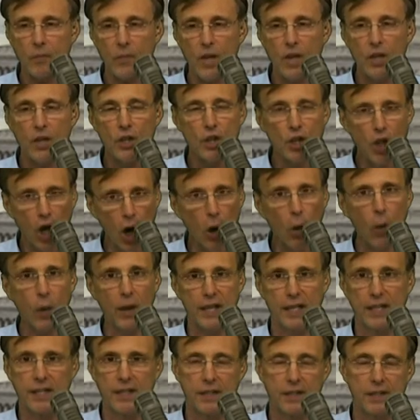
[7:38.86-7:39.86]

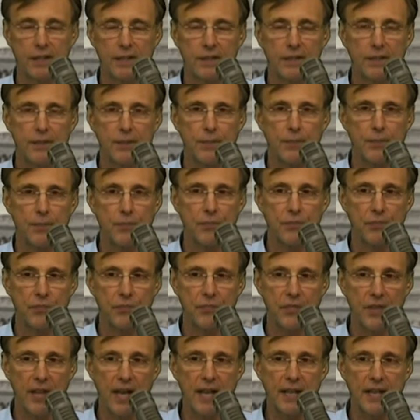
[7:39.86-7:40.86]
knowing
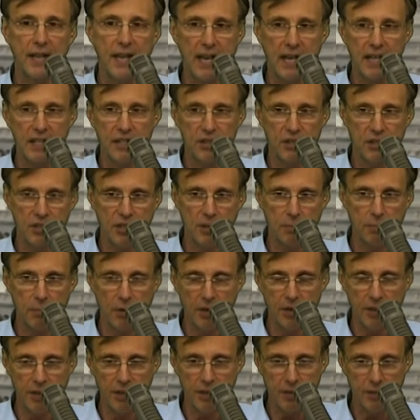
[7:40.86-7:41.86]
that as the
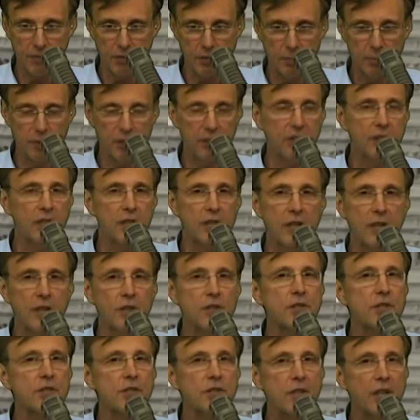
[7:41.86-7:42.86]
party of the
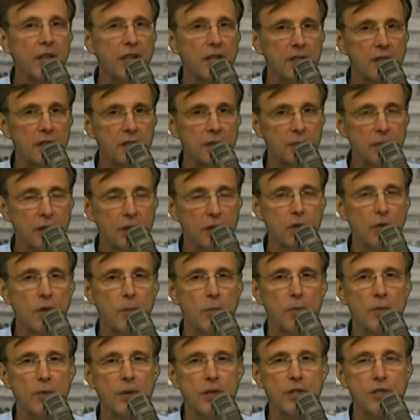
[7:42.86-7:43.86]
billionaires and the big
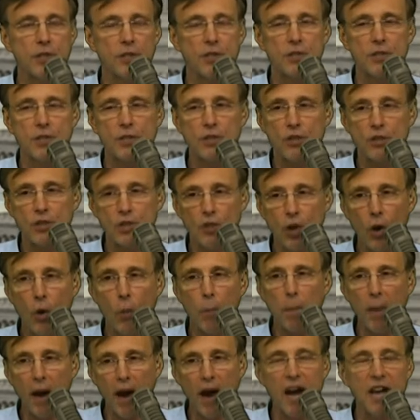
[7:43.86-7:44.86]
corporations, there's no
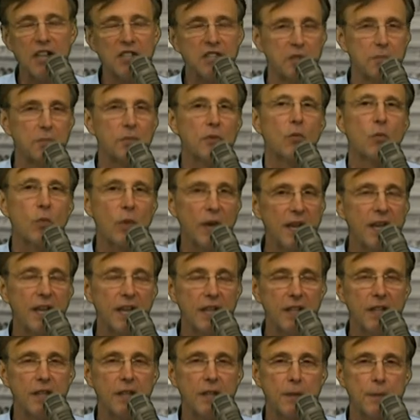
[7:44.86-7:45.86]
possible
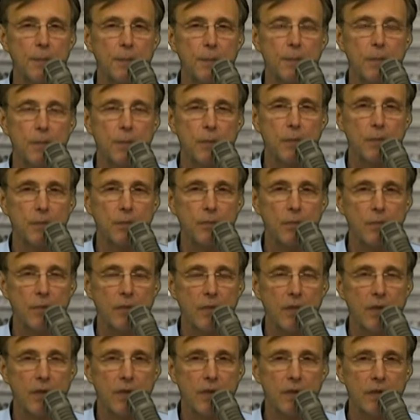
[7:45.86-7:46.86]
way
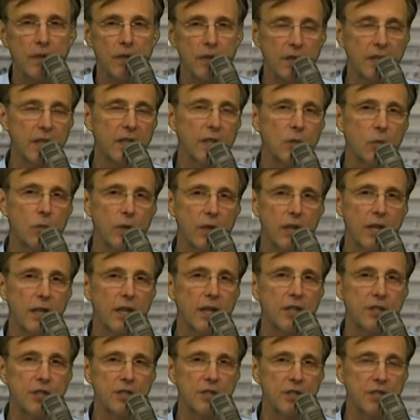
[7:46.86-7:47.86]
that they can win
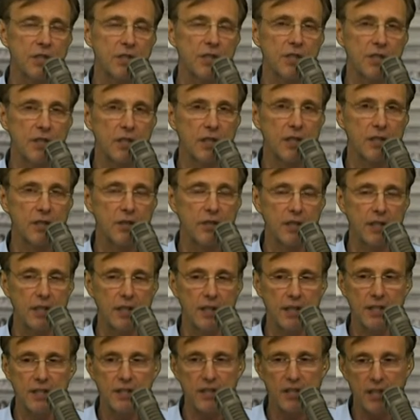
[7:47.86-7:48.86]
elections in this country
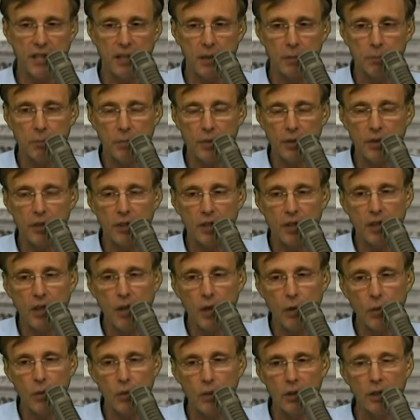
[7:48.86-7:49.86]
unless they can build a
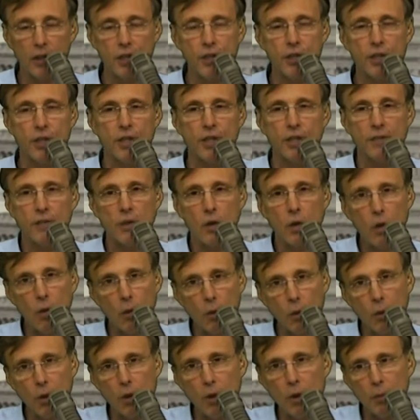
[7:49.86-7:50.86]
coalition of a
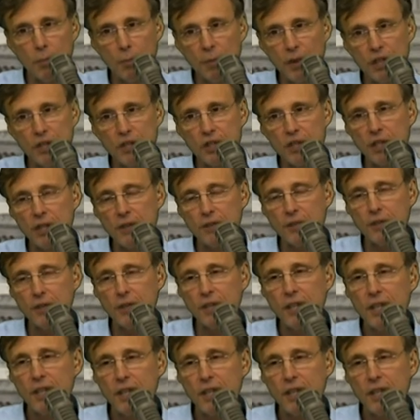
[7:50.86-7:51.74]
whole bunch of different,